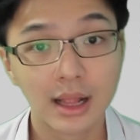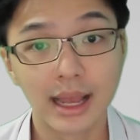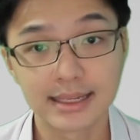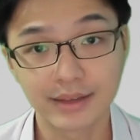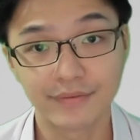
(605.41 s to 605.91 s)

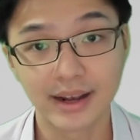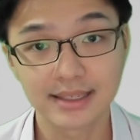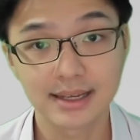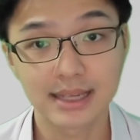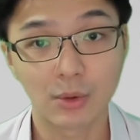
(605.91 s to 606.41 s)
as
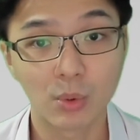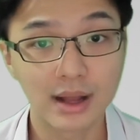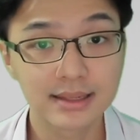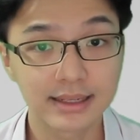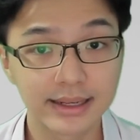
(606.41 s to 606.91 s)
investors are
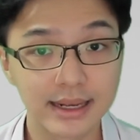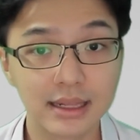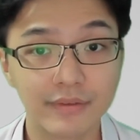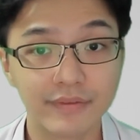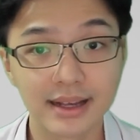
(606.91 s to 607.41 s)
once again
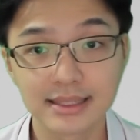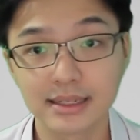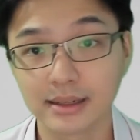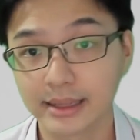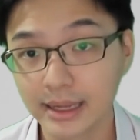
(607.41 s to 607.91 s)

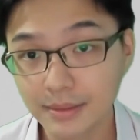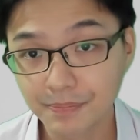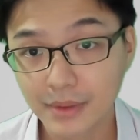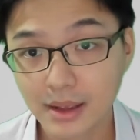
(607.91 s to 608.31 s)
investing again,